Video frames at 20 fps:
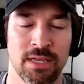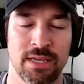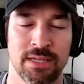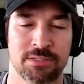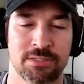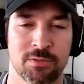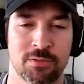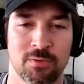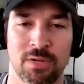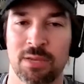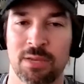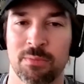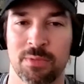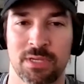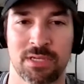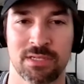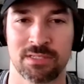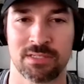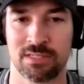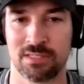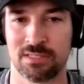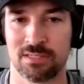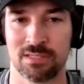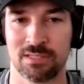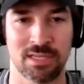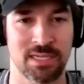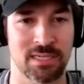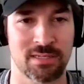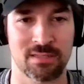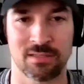it's great because it's
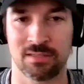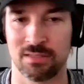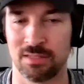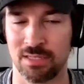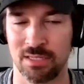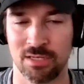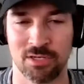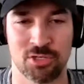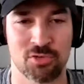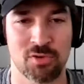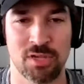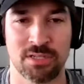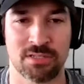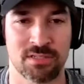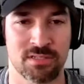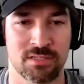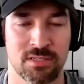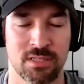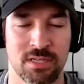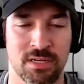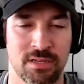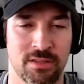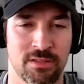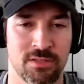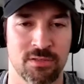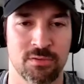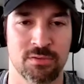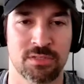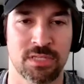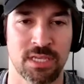like it addresses a lot of the
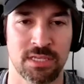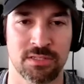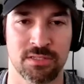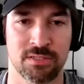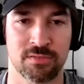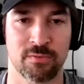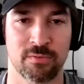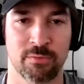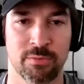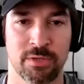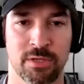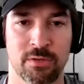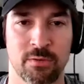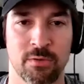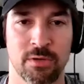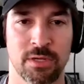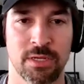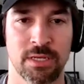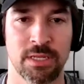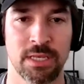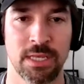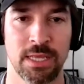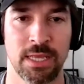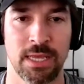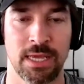use cases for Bitcoin.